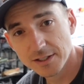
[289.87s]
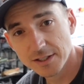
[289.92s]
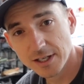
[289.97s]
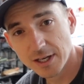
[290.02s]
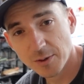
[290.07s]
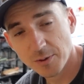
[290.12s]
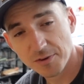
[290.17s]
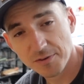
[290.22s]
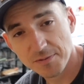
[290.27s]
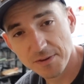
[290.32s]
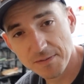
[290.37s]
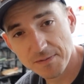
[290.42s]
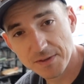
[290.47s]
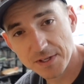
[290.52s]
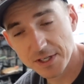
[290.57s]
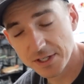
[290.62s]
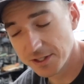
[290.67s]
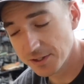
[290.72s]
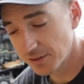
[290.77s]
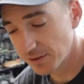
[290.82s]
I was
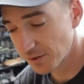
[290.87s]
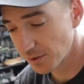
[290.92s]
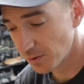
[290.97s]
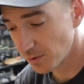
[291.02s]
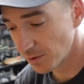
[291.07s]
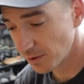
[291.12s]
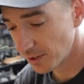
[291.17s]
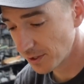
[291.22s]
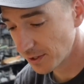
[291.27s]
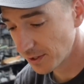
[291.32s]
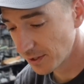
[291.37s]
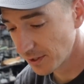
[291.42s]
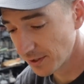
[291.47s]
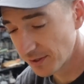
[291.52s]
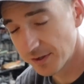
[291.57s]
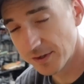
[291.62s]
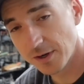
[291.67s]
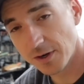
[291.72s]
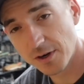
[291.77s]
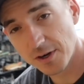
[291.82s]
15 years old.
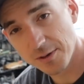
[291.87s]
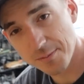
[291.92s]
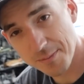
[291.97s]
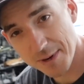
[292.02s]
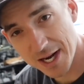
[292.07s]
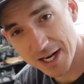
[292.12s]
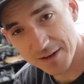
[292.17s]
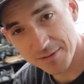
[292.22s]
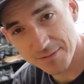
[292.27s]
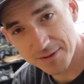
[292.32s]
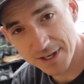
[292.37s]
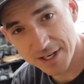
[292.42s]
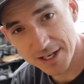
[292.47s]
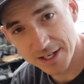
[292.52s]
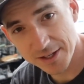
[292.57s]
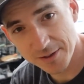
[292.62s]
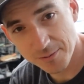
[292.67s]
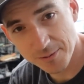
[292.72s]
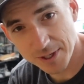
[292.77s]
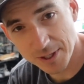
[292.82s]
Started modifying
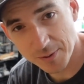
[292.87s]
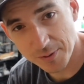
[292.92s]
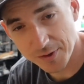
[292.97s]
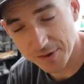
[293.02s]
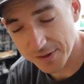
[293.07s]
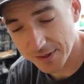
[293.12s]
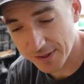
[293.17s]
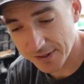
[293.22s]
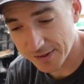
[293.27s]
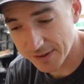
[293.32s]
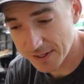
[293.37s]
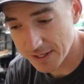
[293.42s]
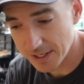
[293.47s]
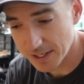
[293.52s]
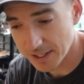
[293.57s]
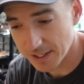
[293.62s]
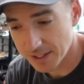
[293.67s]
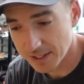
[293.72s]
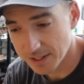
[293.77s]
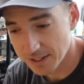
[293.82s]
it when I was
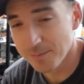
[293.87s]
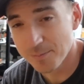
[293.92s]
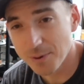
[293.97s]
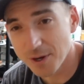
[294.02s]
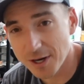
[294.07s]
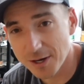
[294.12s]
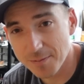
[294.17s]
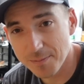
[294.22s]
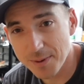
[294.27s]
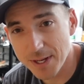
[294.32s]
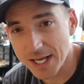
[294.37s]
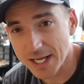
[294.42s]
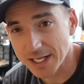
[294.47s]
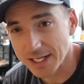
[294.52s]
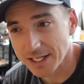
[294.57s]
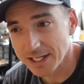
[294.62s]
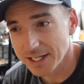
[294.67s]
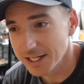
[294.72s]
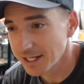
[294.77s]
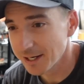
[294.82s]
16. The bug
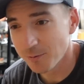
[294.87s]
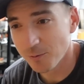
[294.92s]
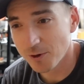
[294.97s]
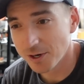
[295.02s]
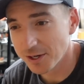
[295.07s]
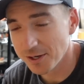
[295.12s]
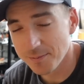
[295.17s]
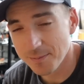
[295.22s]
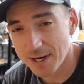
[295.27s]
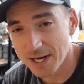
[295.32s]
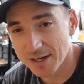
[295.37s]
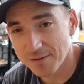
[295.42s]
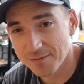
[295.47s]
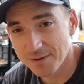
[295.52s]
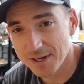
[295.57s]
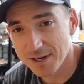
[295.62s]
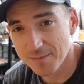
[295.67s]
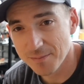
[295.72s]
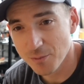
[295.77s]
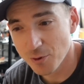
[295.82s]
bit, and I wanted to
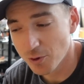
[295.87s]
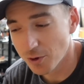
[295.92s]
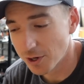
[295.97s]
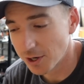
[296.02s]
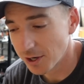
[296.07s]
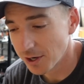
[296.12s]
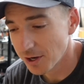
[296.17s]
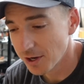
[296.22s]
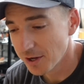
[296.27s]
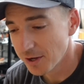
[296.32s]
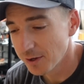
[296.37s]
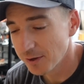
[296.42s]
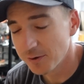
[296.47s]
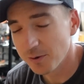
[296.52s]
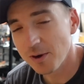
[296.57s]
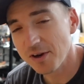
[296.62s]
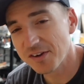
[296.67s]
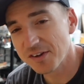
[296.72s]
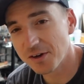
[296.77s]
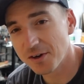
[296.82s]
modify it more. So
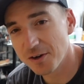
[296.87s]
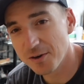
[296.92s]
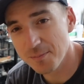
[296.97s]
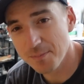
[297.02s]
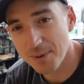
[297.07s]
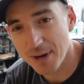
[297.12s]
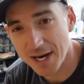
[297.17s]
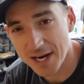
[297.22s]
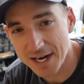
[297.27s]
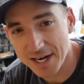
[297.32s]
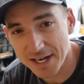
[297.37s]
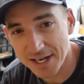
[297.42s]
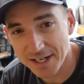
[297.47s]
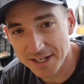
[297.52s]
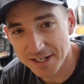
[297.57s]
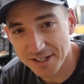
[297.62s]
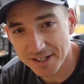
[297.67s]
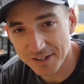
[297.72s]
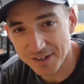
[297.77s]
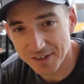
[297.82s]
I started buying
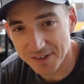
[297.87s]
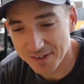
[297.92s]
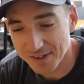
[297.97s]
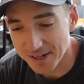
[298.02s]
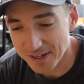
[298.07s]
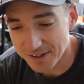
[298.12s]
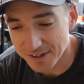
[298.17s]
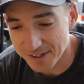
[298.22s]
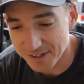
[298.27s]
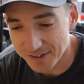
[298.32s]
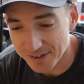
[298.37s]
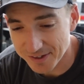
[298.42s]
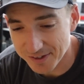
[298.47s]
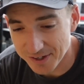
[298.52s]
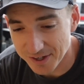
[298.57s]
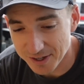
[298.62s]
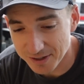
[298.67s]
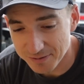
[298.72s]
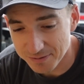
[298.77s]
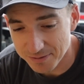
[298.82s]
and selling
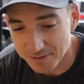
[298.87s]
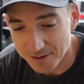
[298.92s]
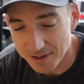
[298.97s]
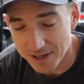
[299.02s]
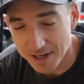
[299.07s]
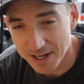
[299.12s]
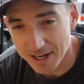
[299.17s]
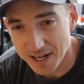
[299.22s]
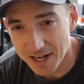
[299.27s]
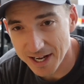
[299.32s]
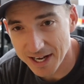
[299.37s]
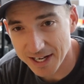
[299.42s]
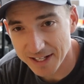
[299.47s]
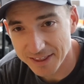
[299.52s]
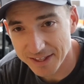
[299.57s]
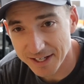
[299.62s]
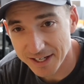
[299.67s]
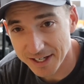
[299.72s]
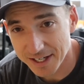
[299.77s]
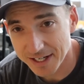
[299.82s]
stuff at
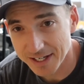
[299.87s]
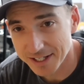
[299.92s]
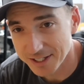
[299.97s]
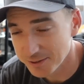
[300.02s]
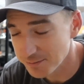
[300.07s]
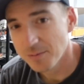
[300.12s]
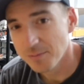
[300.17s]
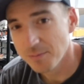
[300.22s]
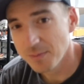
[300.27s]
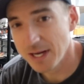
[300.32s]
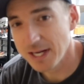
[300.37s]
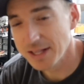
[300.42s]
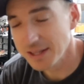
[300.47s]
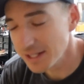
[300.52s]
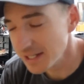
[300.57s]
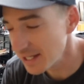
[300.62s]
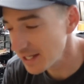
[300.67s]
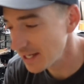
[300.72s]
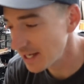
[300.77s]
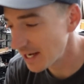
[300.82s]
that age.
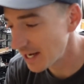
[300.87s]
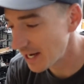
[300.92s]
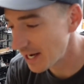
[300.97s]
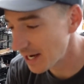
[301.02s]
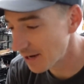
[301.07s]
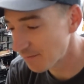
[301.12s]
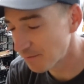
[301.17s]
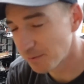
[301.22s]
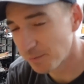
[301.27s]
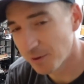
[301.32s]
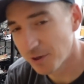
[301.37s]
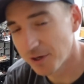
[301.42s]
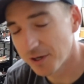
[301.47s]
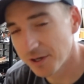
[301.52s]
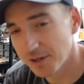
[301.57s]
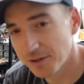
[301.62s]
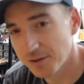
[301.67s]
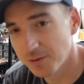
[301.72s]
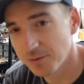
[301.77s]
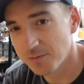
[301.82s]
Mainly
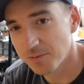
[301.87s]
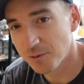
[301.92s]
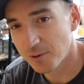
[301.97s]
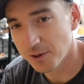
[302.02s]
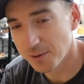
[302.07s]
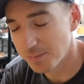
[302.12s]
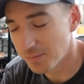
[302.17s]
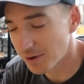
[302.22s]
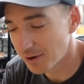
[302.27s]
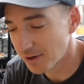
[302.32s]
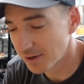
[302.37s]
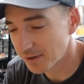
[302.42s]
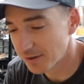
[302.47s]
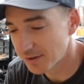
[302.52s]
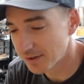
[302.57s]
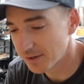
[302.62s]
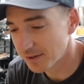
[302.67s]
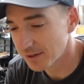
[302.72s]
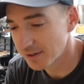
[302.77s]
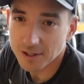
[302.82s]
aftermarket 240
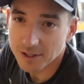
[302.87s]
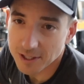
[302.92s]
parts.